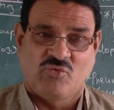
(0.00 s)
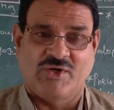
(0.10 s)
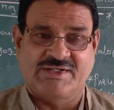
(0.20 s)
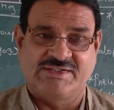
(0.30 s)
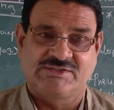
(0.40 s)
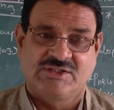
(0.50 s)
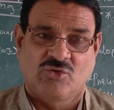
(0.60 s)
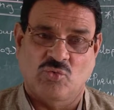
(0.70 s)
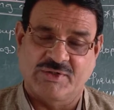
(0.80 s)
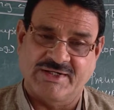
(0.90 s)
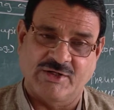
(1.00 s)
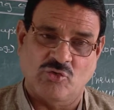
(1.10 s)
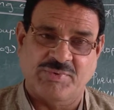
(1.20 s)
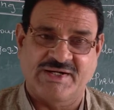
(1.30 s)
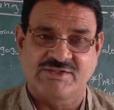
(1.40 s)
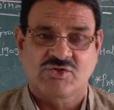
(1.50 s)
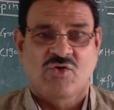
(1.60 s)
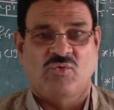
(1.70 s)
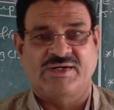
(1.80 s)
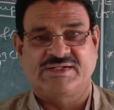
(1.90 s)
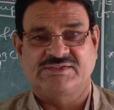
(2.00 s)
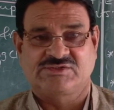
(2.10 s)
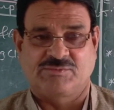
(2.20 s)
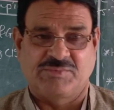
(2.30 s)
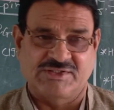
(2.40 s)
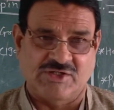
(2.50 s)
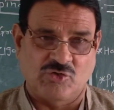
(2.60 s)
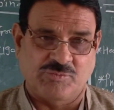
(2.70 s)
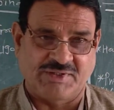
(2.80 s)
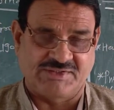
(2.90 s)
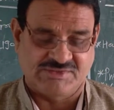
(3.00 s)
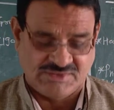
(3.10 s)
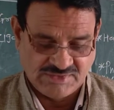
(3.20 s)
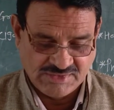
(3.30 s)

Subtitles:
what is rooted hydrophytes, what is submerged hydrophytes.